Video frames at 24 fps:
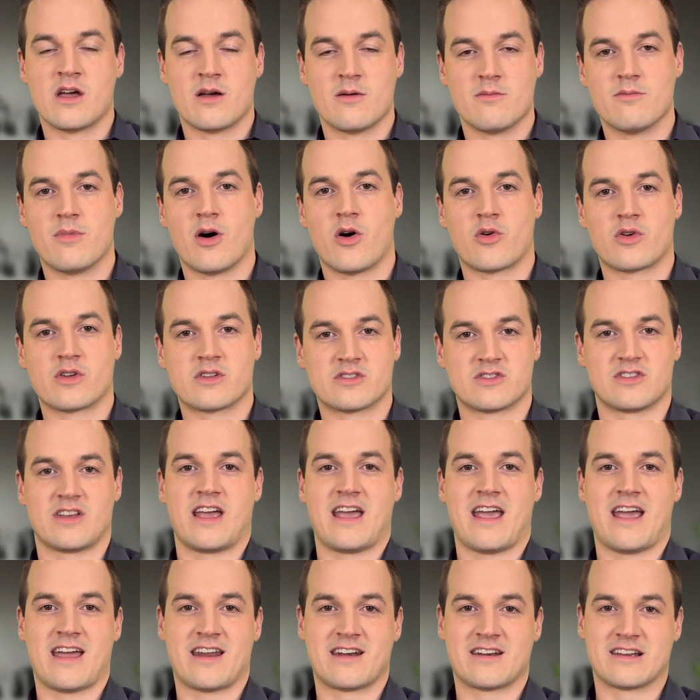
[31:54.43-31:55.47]
bonus
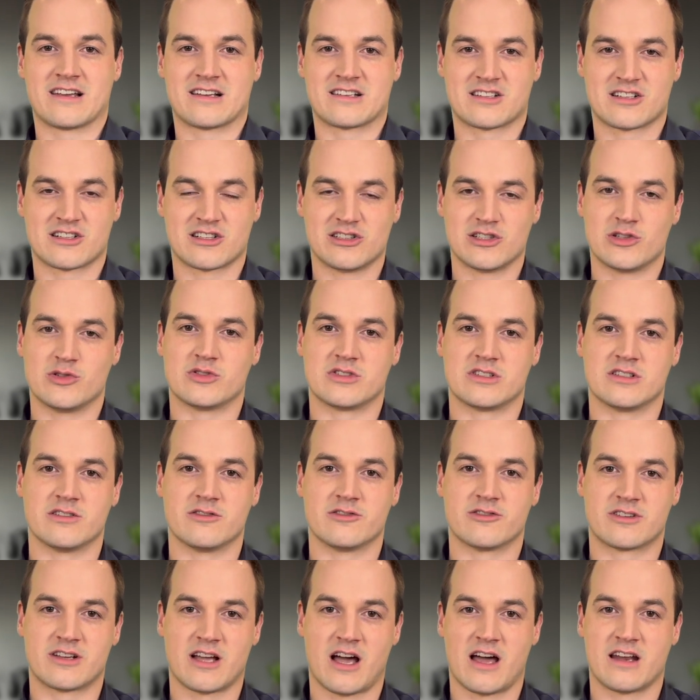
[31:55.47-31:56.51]
and
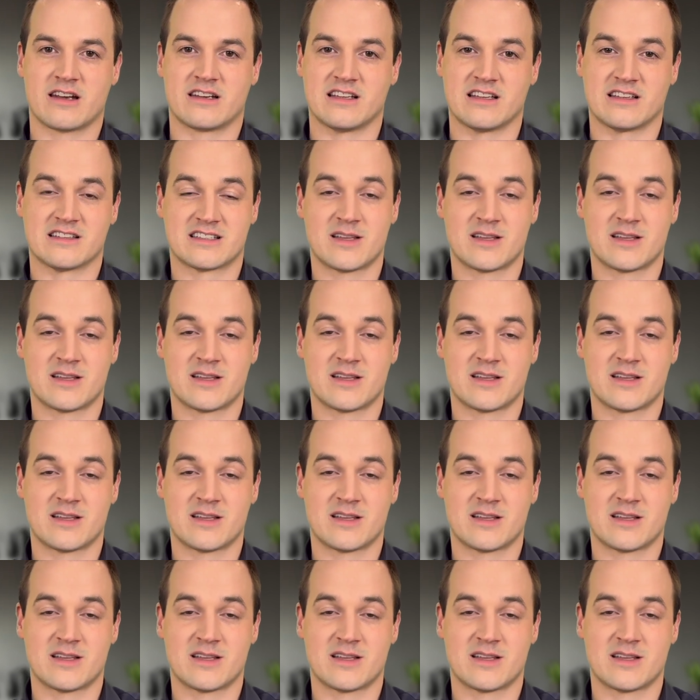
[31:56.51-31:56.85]
exclusive content.